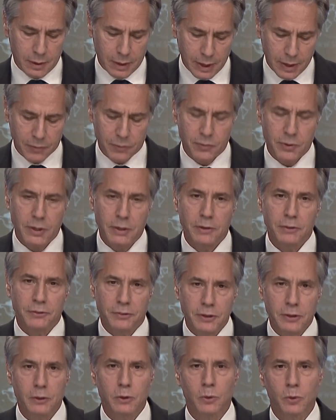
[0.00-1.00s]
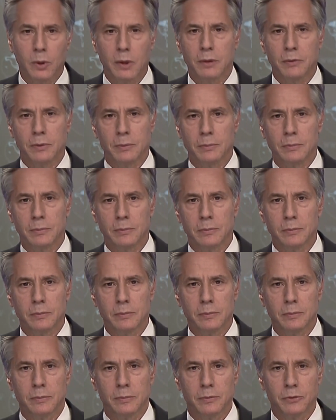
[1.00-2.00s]
Every single one of them
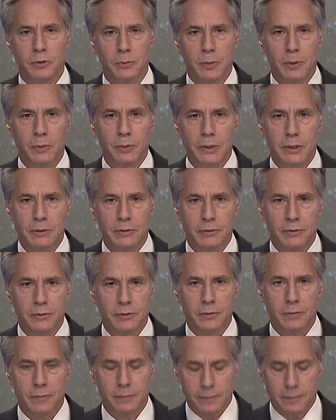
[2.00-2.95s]
should be released.